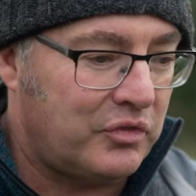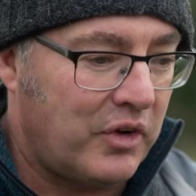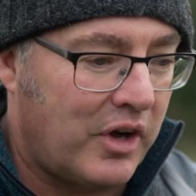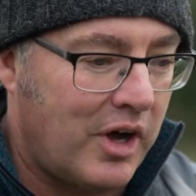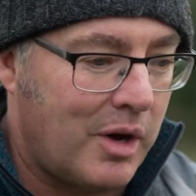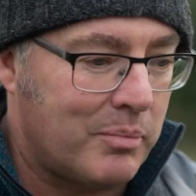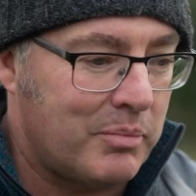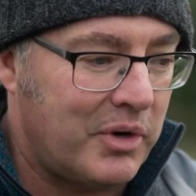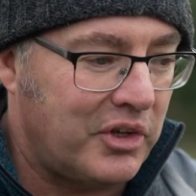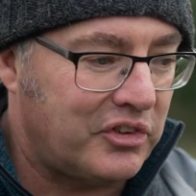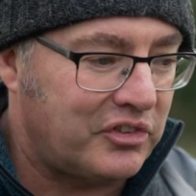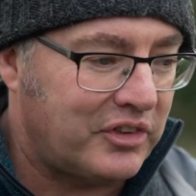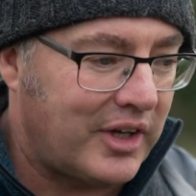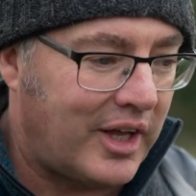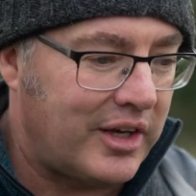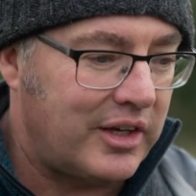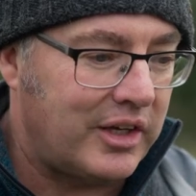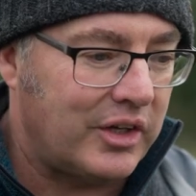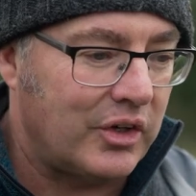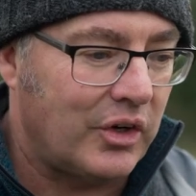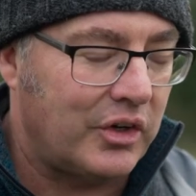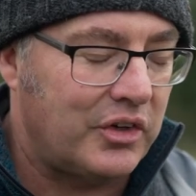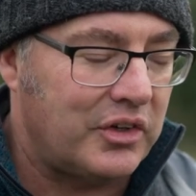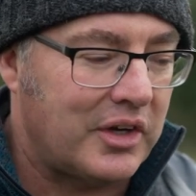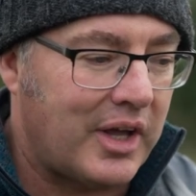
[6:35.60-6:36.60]
farm we're
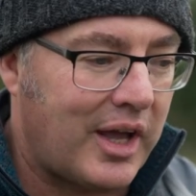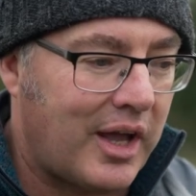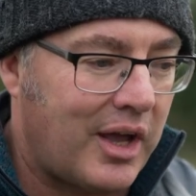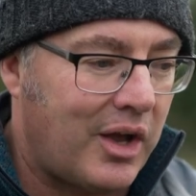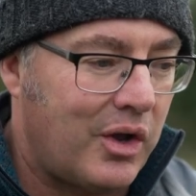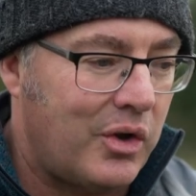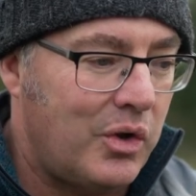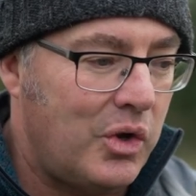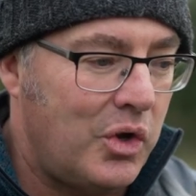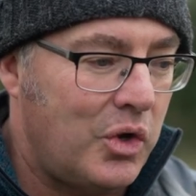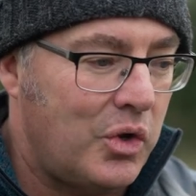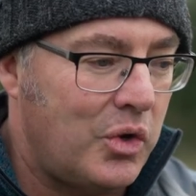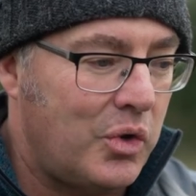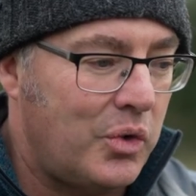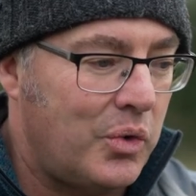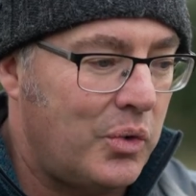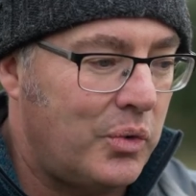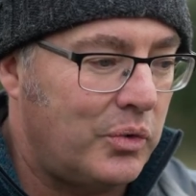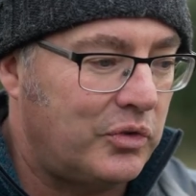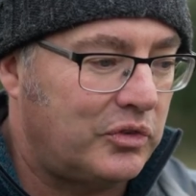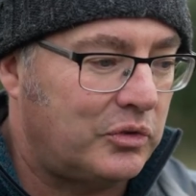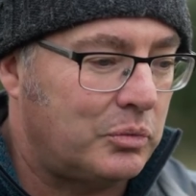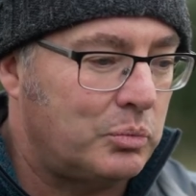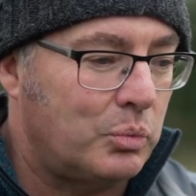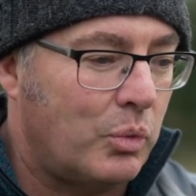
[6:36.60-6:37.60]
standing on now,
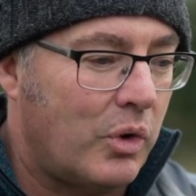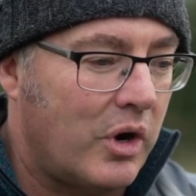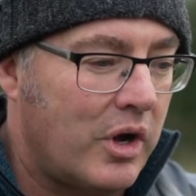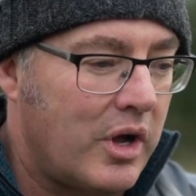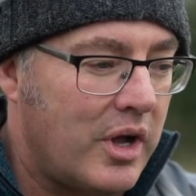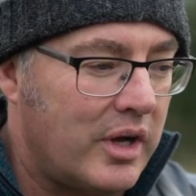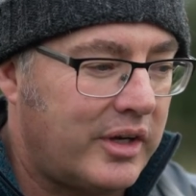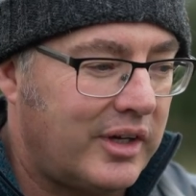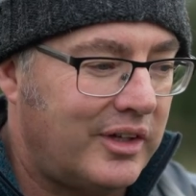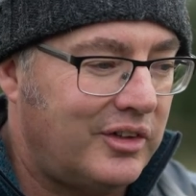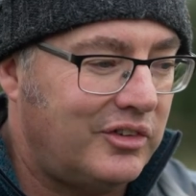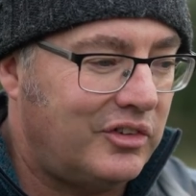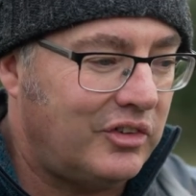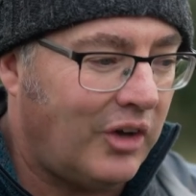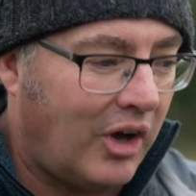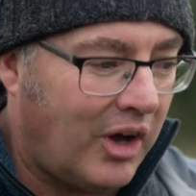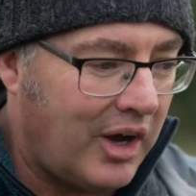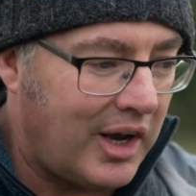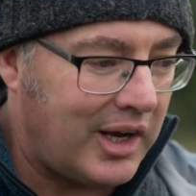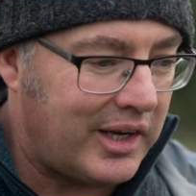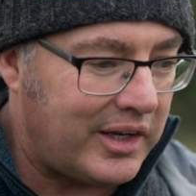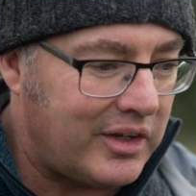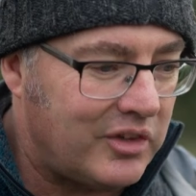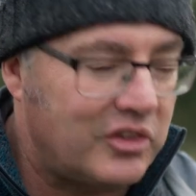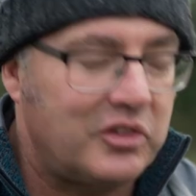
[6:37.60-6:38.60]
whose work
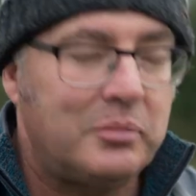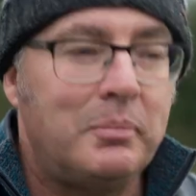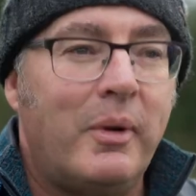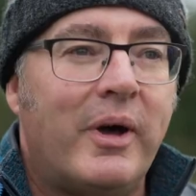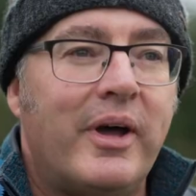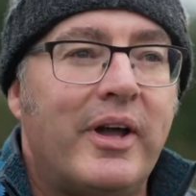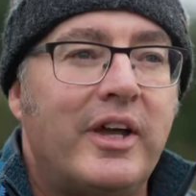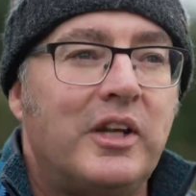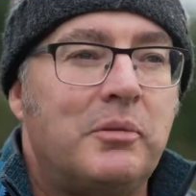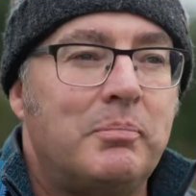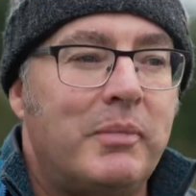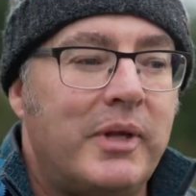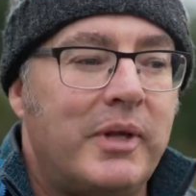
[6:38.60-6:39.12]
entirely inspired